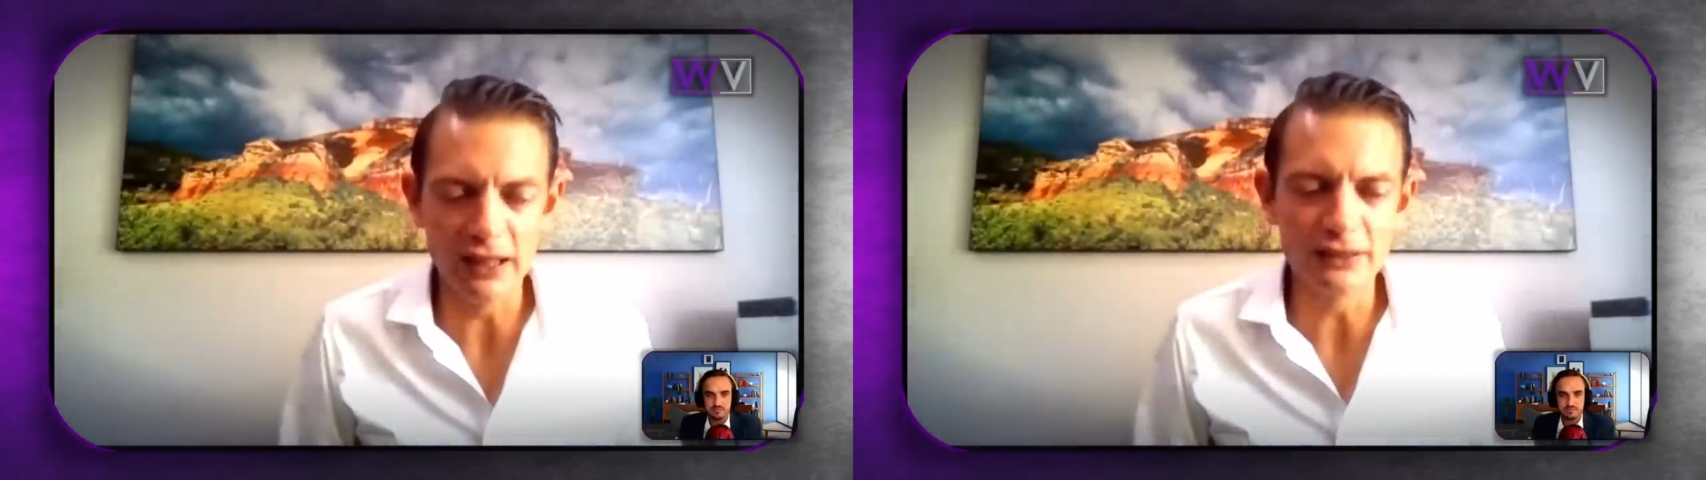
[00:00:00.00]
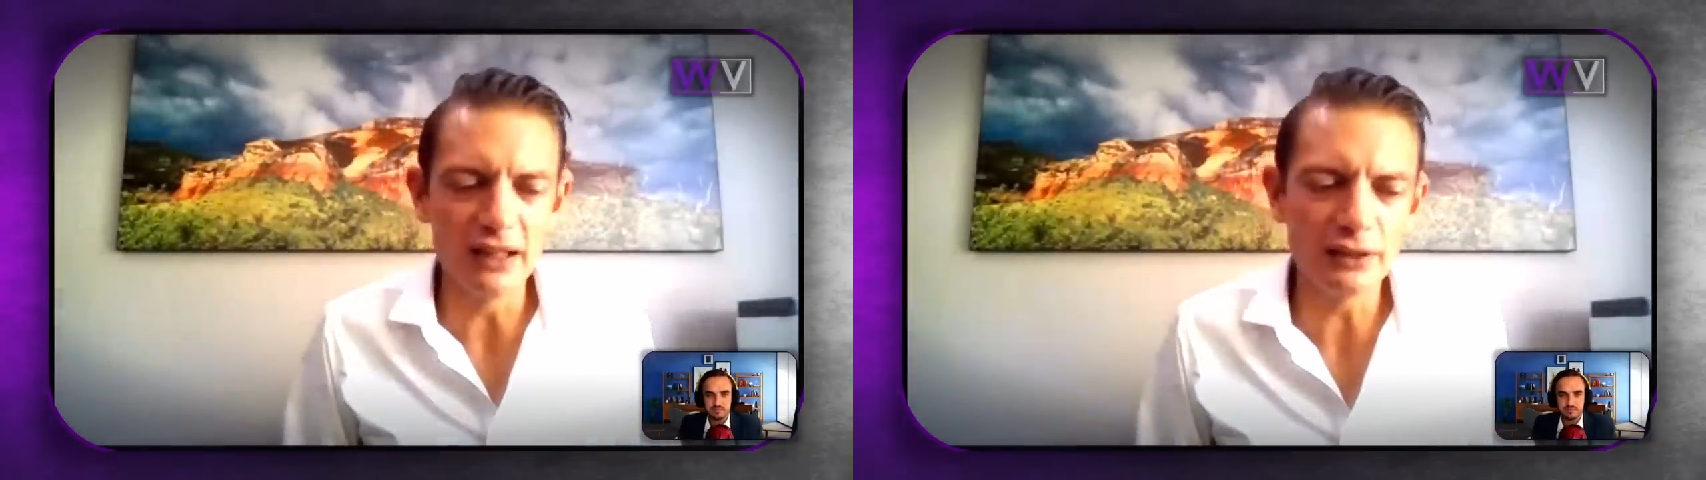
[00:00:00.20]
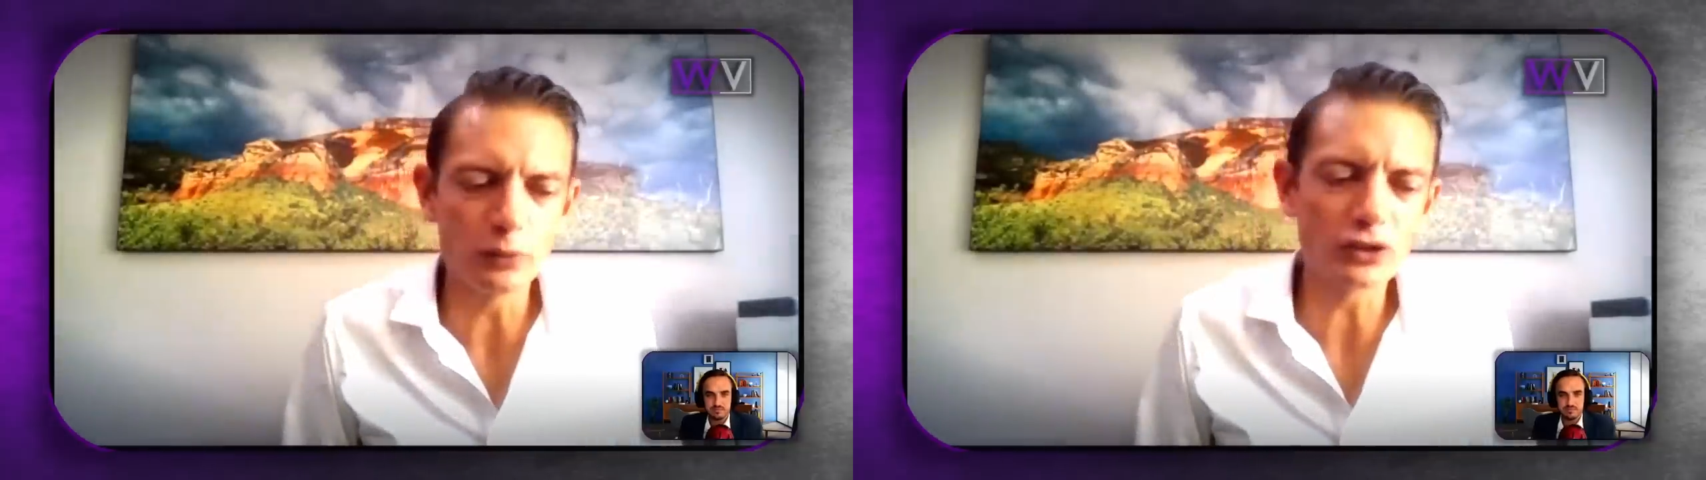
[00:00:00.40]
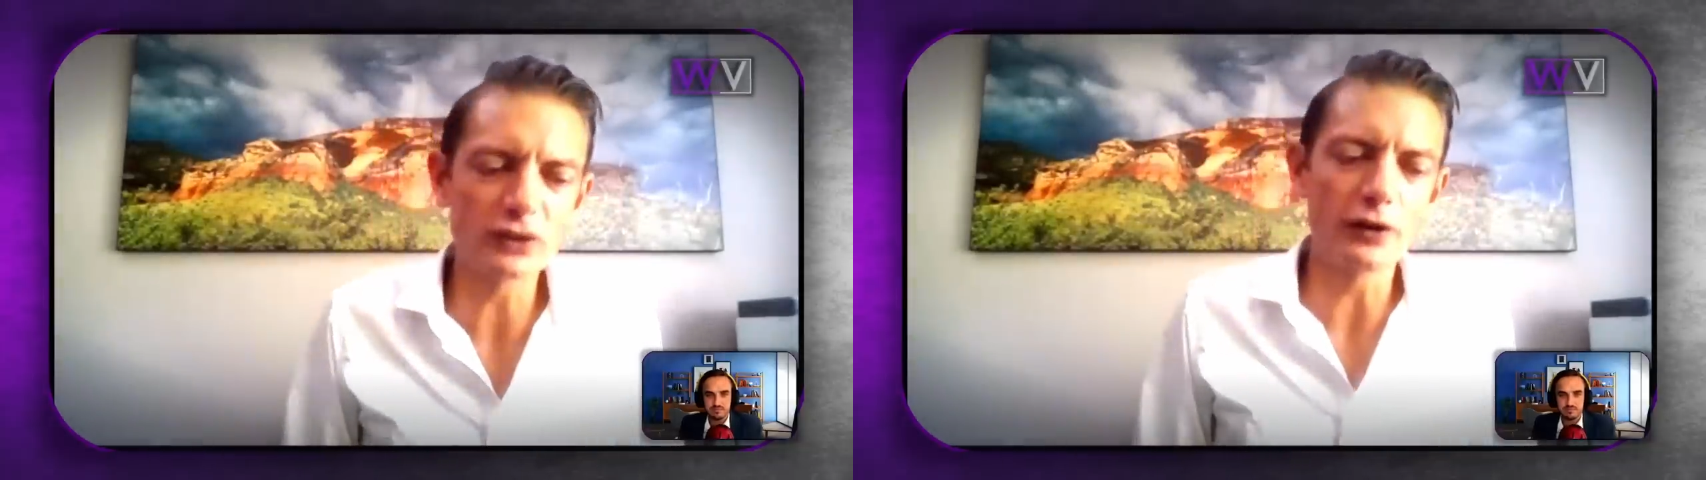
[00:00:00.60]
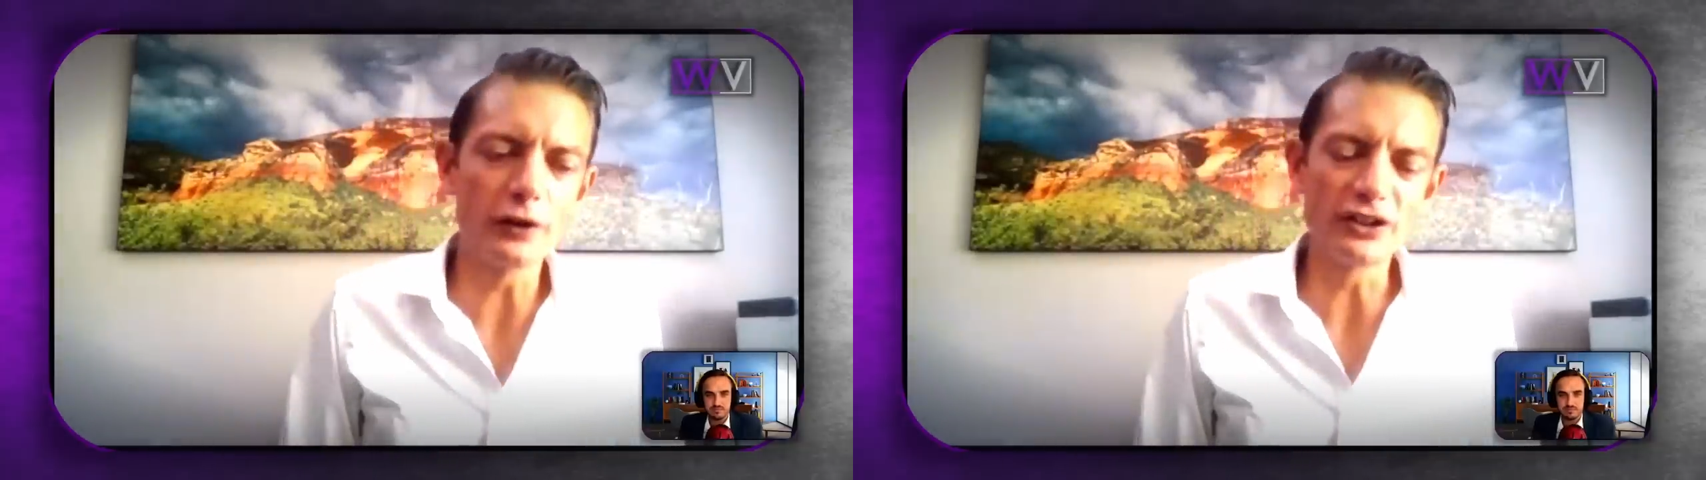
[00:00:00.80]
it was a
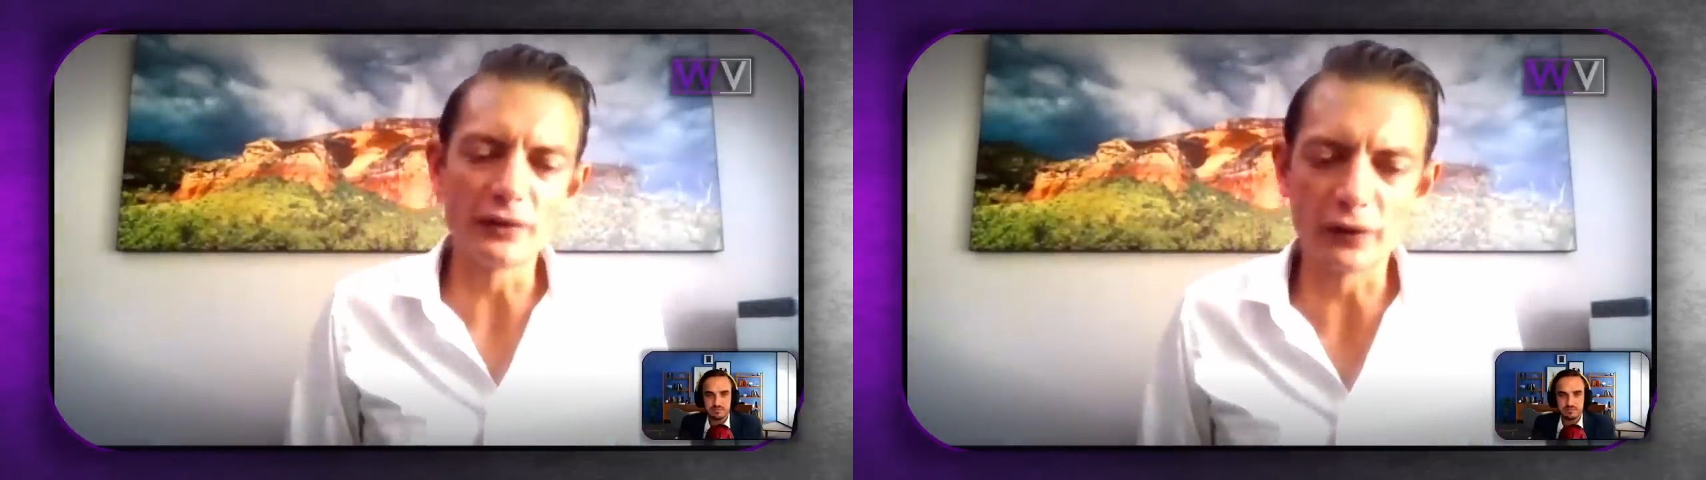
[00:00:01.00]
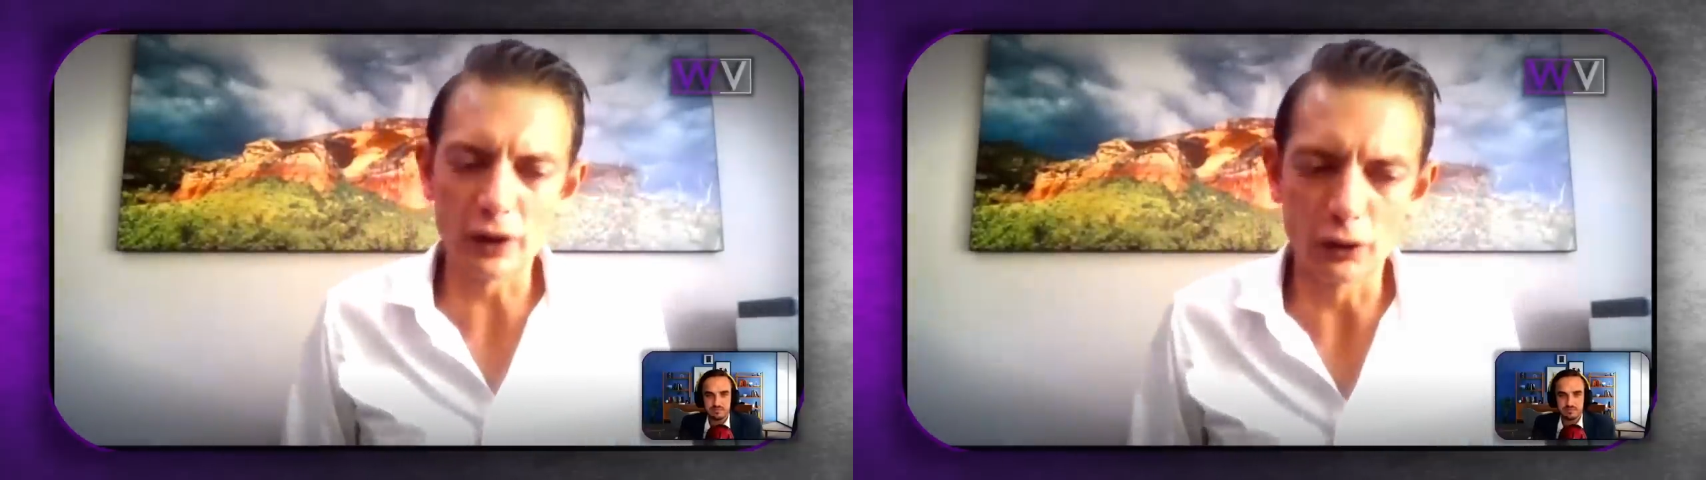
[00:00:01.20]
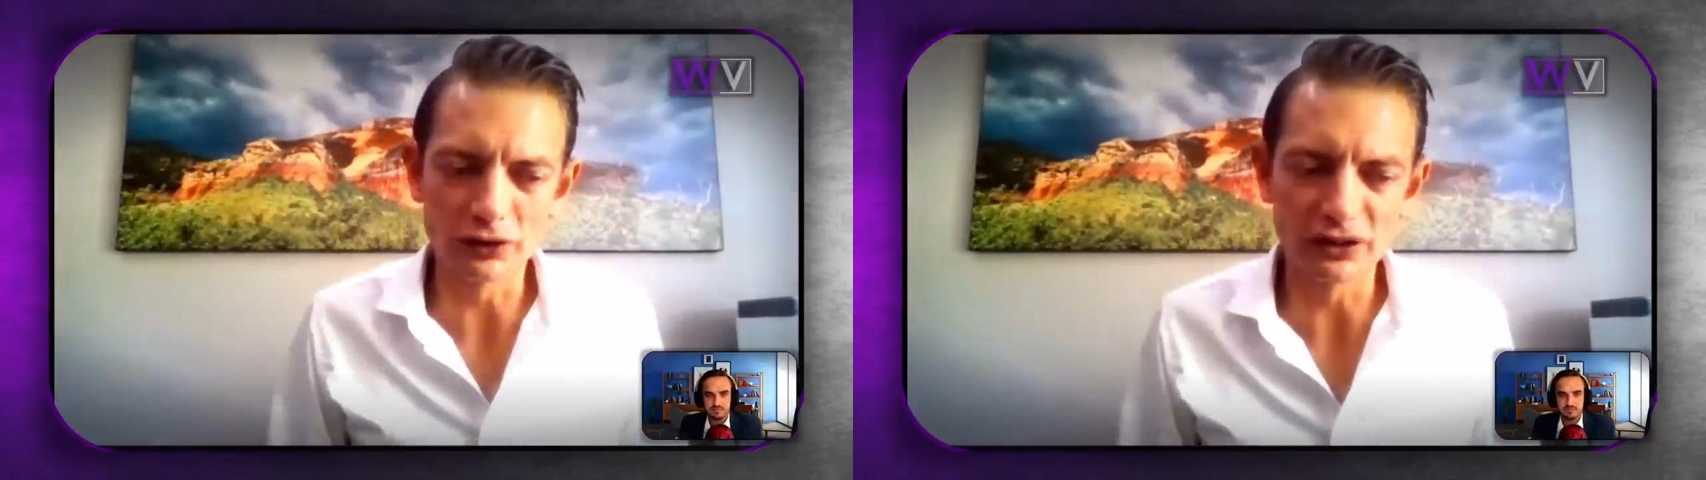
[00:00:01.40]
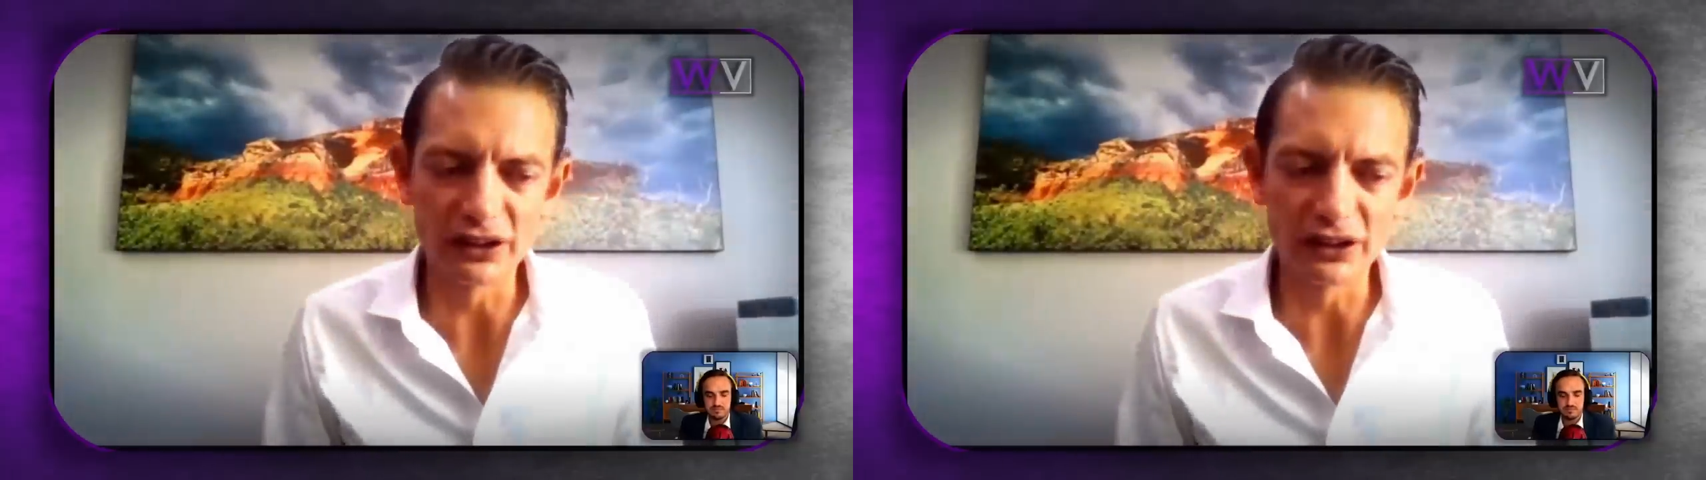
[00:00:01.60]
very difficult